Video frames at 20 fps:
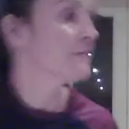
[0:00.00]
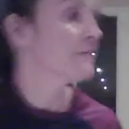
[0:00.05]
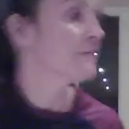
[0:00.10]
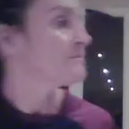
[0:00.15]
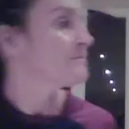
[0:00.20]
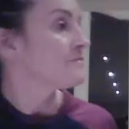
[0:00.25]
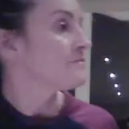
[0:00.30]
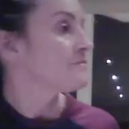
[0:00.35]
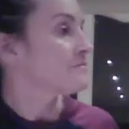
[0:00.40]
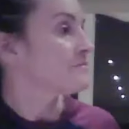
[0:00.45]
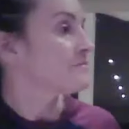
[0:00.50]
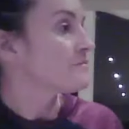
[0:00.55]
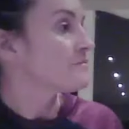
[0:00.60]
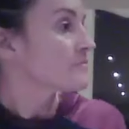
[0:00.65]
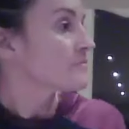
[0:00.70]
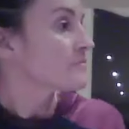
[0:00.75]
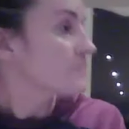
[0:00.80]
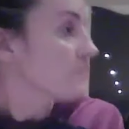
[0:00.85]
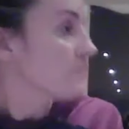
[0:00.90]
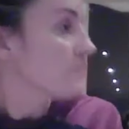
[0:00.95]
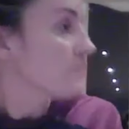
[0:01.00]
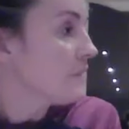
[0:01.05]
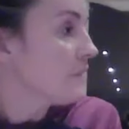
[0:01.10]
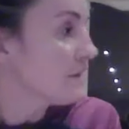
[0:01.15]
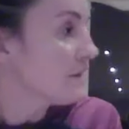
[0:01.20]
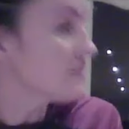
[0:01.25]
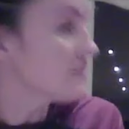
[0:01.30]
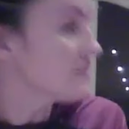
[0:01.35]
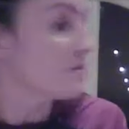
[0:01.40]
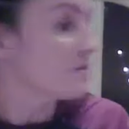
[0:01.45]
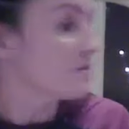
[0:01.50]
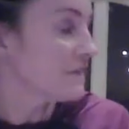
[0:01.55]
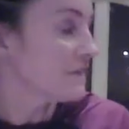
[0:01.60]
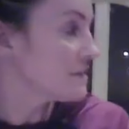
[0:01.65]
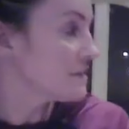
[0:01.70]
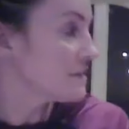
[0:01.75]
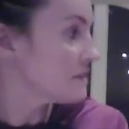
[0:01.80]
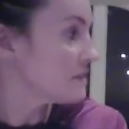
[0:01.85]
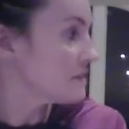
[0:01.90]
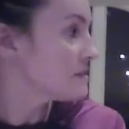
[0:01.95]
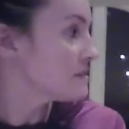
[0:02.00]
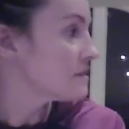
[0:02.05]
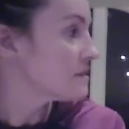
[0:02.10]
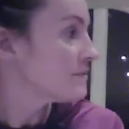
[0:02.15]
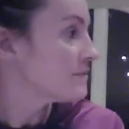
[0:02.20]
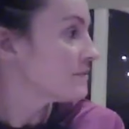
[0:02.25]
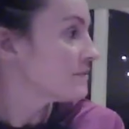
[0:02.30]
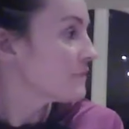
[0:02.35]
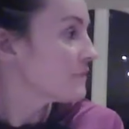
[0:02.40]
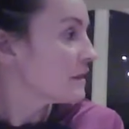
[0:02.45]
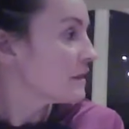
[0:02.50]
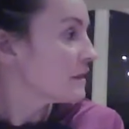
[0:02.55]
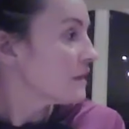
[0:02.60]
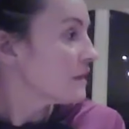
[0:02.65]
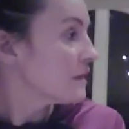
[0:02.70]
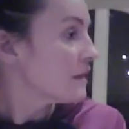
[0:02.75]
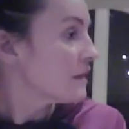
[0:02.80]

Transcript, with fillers: what do they call it? The Centre of, Centre of Excellence. The Air Dome.